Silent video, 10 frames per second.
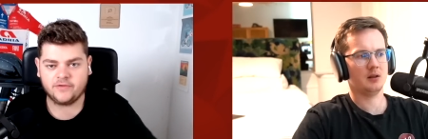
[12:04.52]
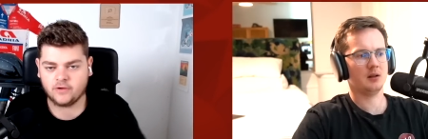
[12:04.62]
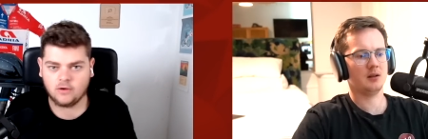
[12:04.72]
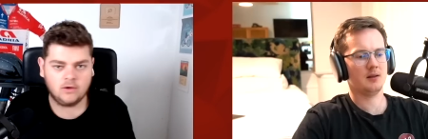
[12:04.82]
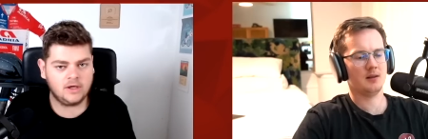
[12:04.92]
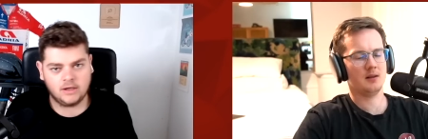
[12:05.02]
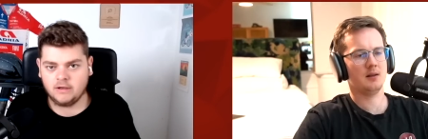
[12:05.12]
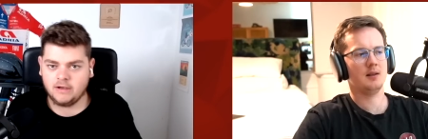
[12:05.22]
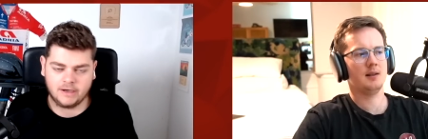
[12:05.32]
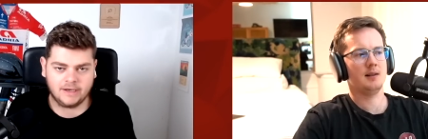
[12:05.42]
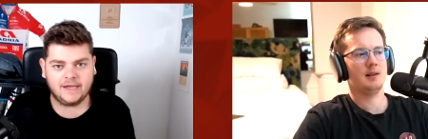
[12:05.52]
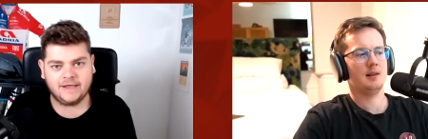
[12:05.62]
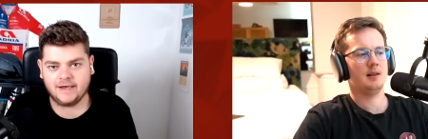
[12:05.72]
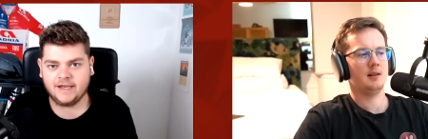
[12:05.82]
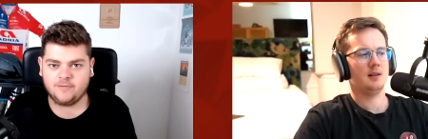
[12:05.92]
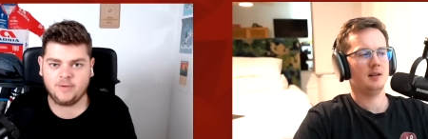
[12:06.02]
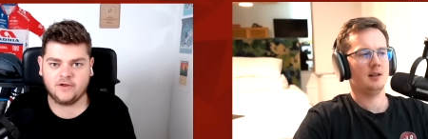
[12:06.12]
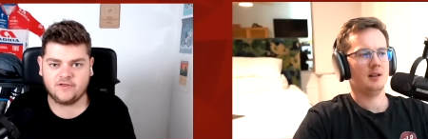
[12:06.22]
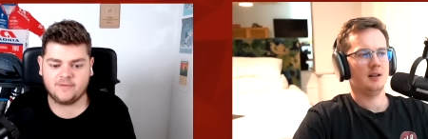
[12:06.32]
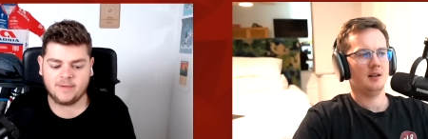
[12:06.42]
Speaker 1: So let's be
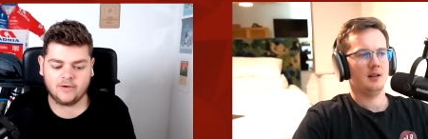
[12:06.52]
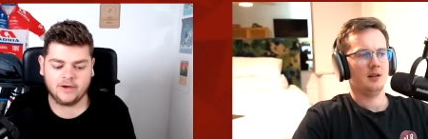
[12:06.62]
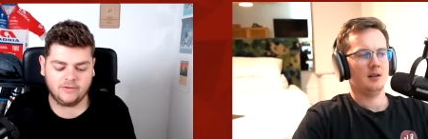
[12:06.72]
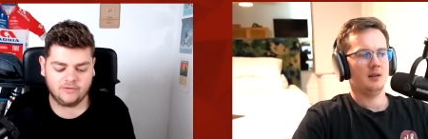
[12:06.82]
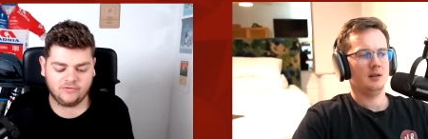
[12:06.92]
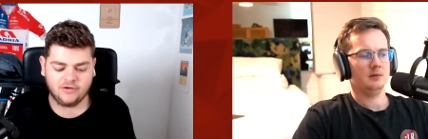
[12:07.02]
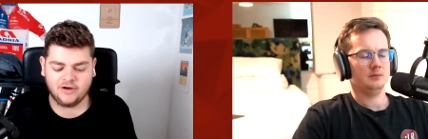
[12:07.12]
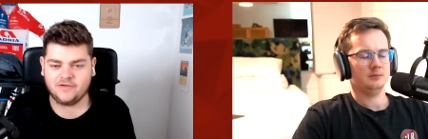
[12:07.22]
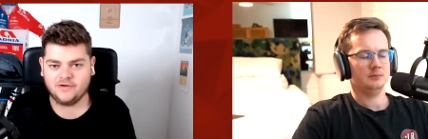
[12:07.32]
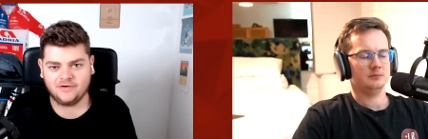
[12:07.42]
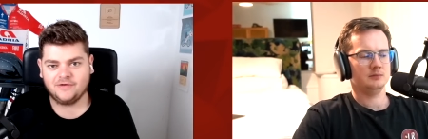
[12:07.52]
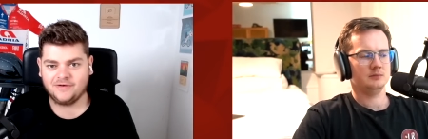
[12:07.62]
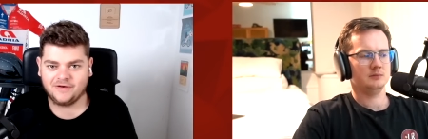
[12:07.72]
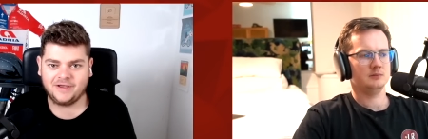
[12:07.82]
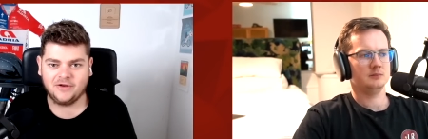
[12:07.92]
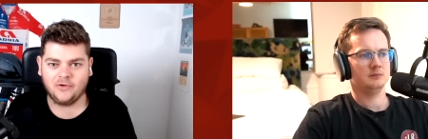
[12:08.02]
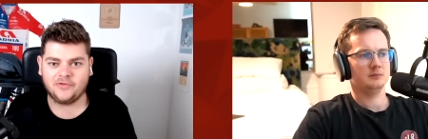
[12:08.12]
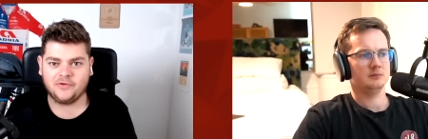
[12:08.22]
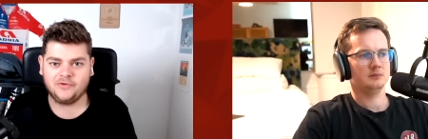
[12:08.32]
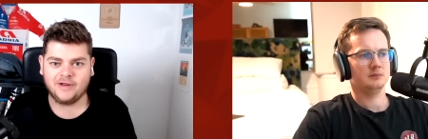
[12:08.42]
honest about it. Teunissen can
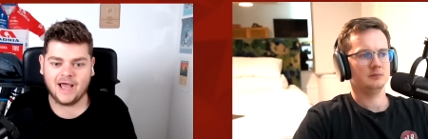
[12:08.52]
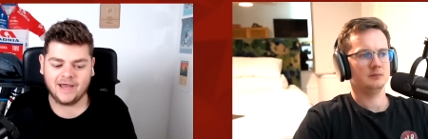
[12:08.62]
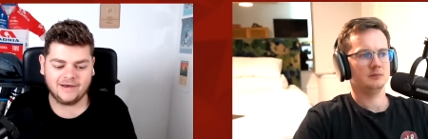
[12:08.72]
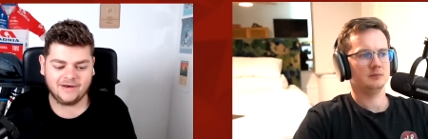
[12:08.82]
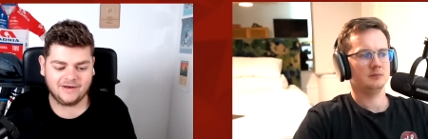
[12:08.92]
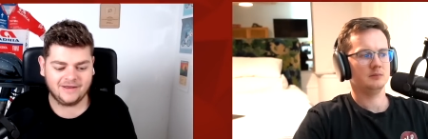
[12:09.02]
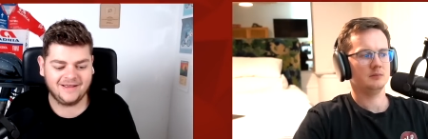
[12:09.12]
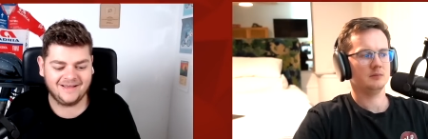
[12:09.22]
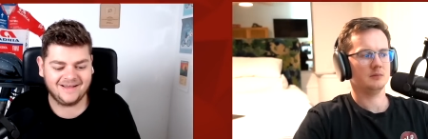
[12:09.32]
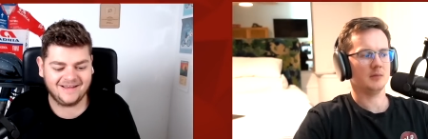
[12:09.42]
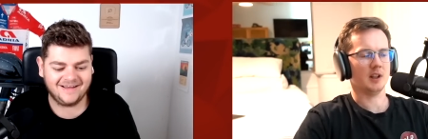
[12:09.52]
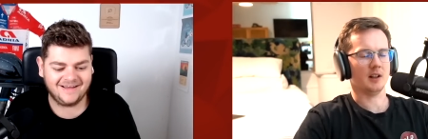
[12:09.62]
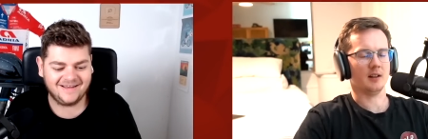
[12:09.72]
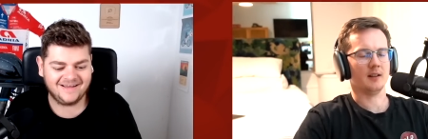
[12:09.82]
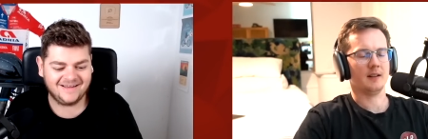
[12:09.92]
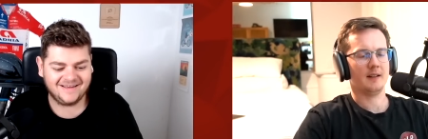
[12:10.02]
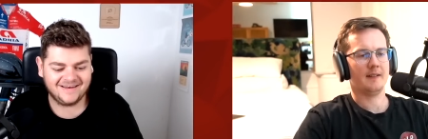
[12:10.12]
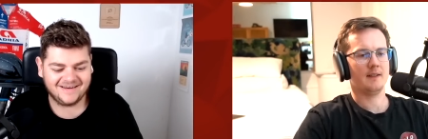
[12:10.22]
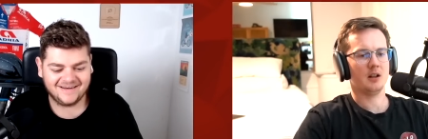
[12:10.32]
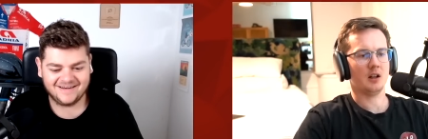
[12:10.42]
also do that. Yeah.
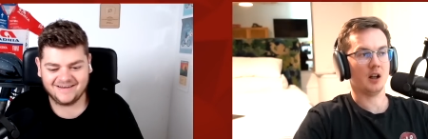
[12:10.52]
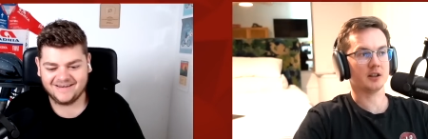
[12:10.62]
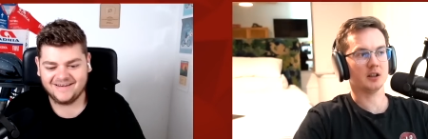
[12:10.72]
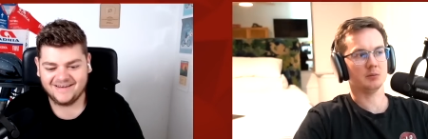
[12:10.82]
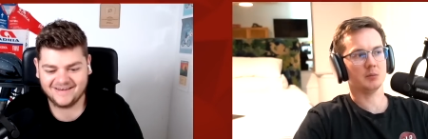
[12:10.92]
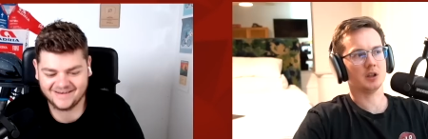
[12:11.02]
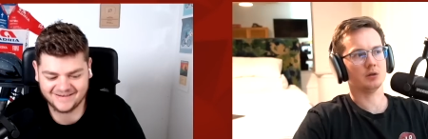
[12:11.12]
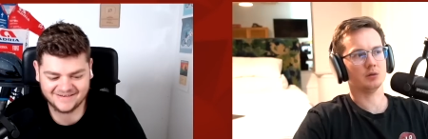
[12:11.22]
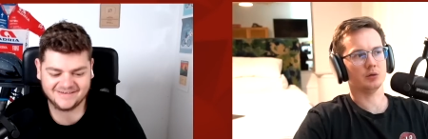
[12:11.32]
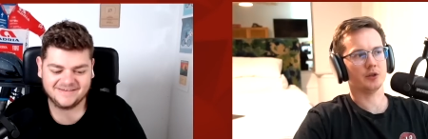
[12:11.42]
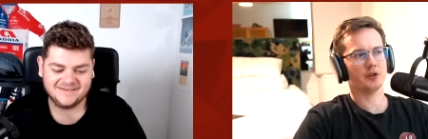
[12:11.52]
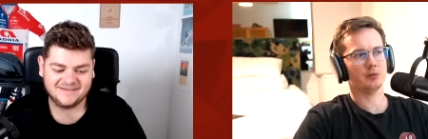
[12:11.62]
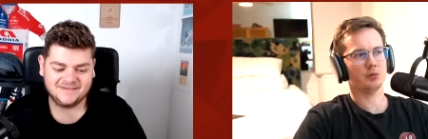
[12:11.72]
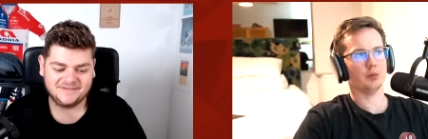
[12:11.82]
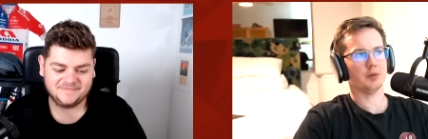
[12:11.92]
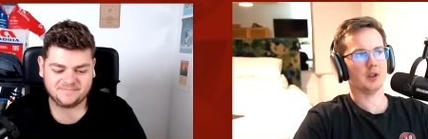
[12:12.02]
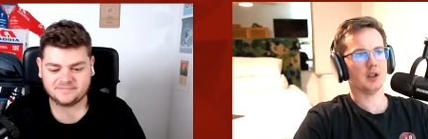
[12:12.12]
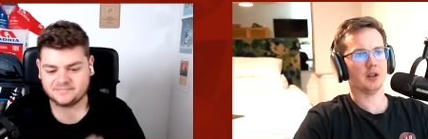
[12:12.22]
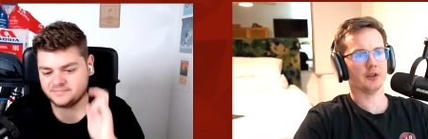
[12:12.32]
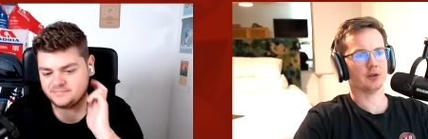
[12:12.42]
Speaker 2: I think Mikkels will
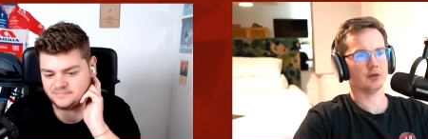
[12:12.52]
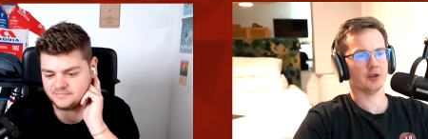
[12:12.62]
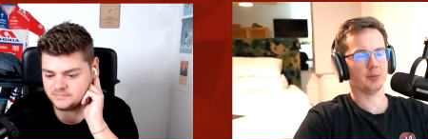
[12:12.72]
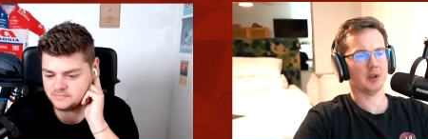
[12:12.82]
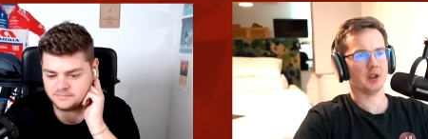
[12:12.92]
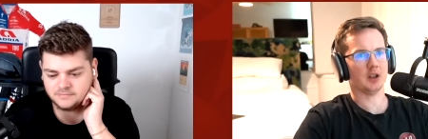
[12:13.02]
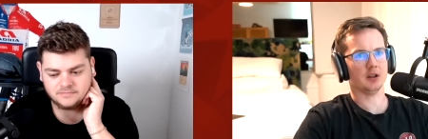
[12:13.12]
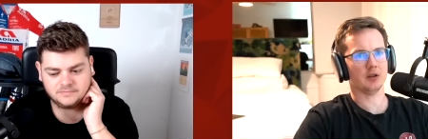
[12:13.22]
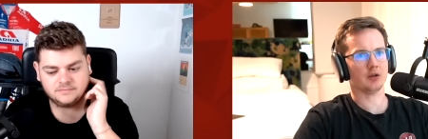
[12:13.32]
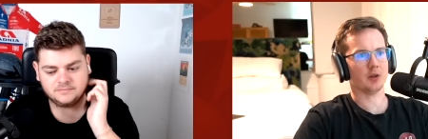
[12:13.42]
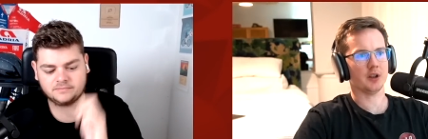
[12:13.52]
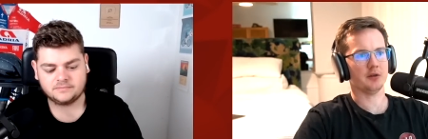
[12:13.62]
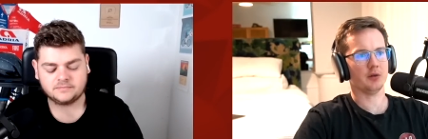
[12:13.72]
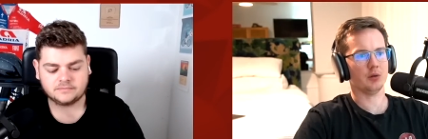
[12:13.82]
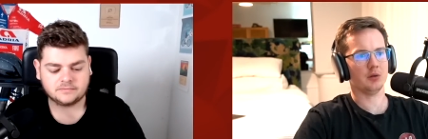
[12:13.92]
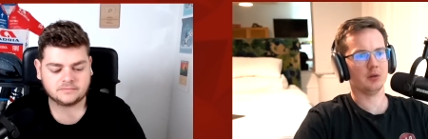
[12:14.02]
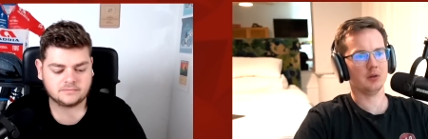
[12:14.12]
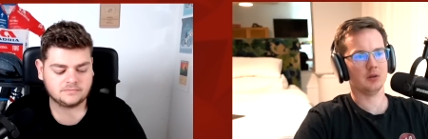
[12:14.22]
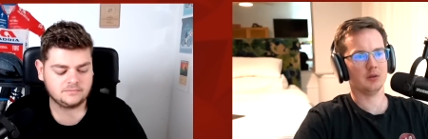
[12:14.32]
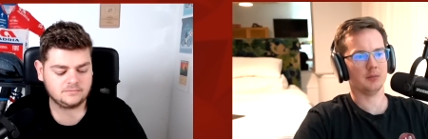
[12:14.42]
be as good as Binny in 24,
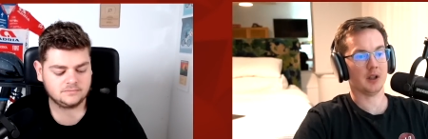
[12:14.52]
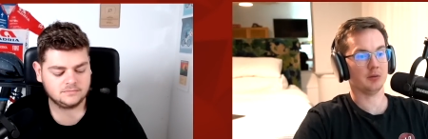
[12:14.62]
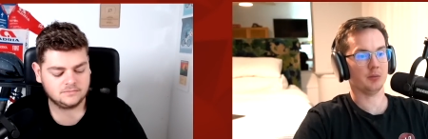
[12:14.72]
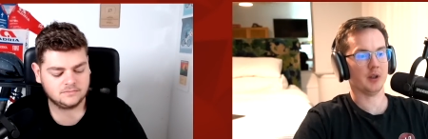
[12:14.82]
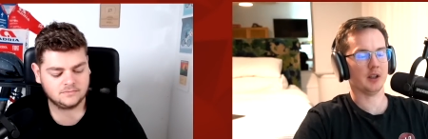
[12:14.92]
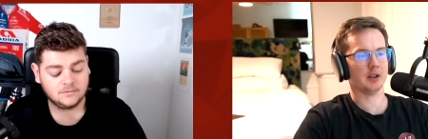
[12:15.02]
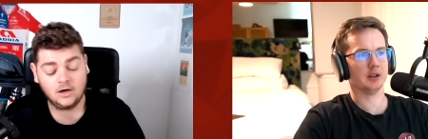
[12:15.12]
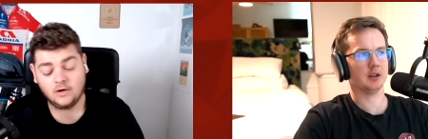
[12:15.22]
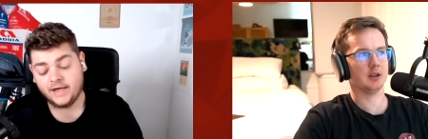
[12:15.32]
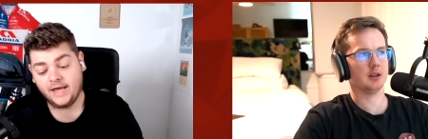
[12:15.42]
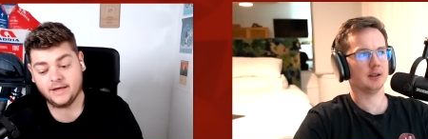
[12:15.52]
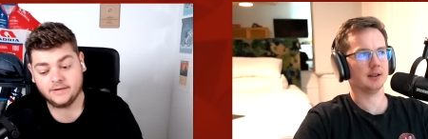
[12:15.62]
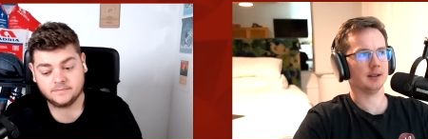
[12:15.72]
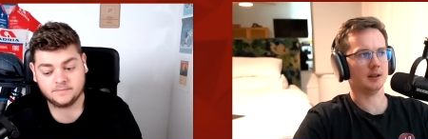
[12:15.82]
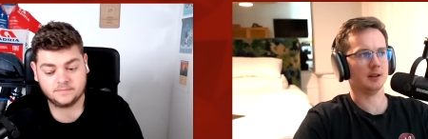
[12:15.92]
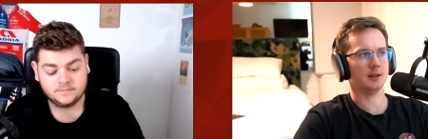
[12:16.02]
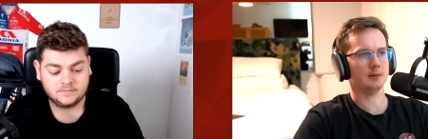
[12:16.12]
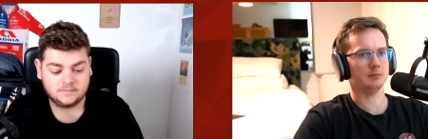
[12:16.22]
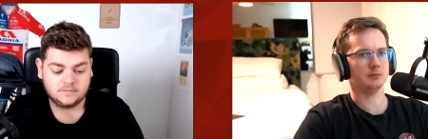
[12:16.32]
maybe better. Okay. I